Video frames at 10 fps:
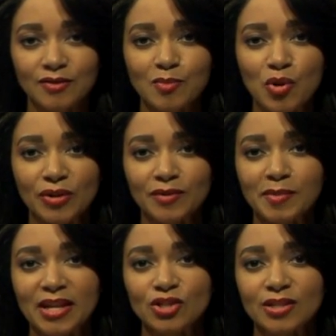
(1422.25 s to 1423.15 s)
For more
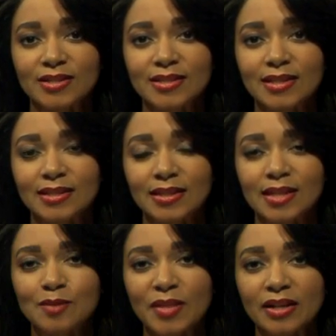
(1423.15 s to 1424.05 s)
information, send an
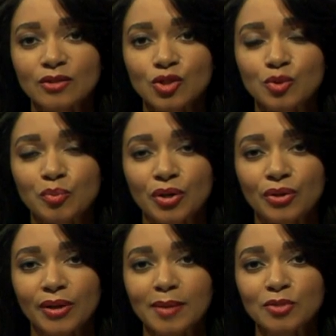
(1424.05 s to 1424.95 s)
email to
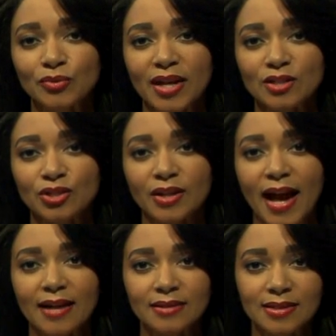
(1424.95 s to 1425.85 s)
Program Director
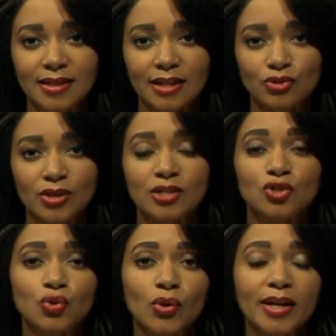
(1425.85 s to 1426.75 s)
Alexandra
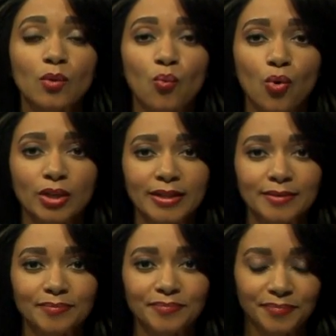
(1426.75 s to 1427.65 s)
Joy
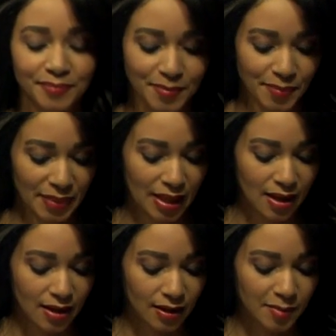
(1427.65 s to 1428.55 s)
Warren.
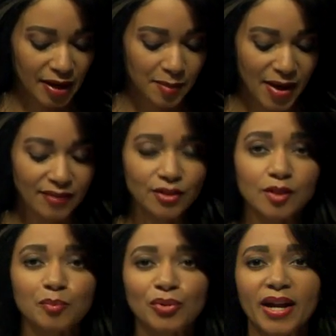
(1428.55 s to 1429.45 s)
Coming up after
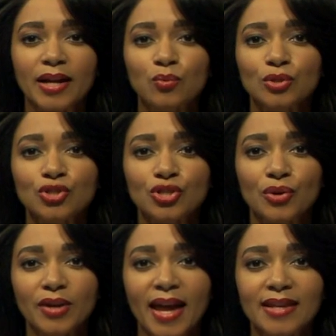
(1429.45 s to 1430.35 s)
the break, we'll
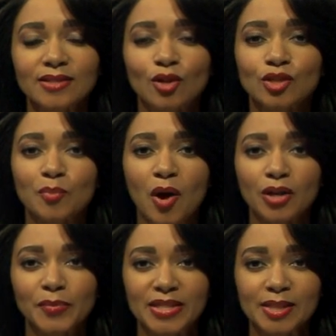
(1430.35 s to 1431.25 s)
showcase our
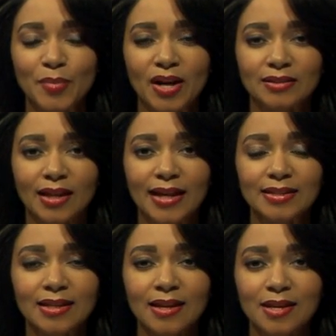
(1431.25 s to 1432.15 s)
department
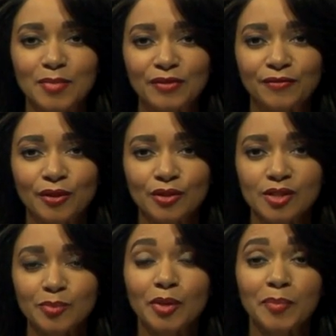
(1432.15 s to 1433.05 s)
spotlight. But
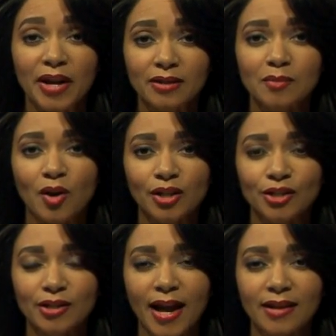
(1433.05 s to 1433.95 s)
first, prepare to mark
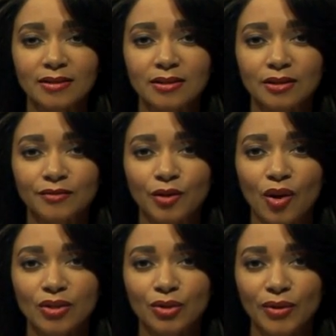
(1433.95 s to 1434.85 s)
your calendar for
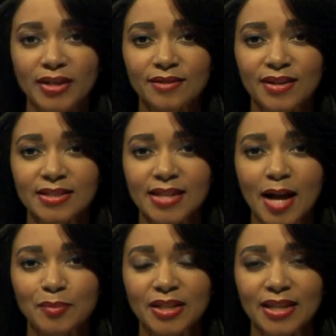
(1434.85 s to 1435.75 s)
all the great events
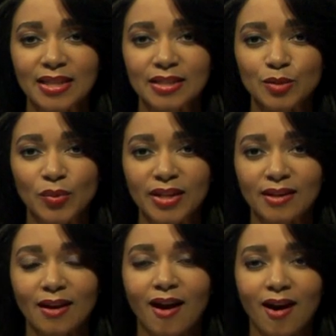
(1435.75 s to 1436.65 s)
happening this
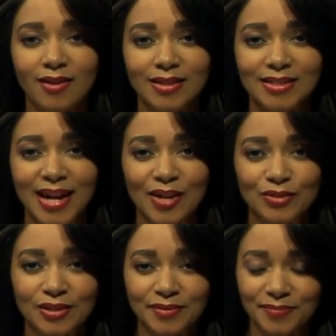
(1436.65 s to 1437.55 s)
week on the
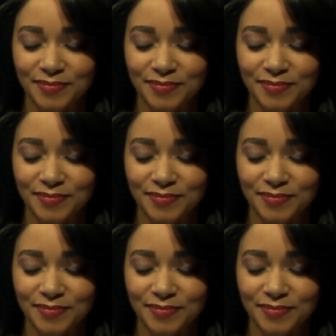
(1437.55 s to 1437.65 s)
town.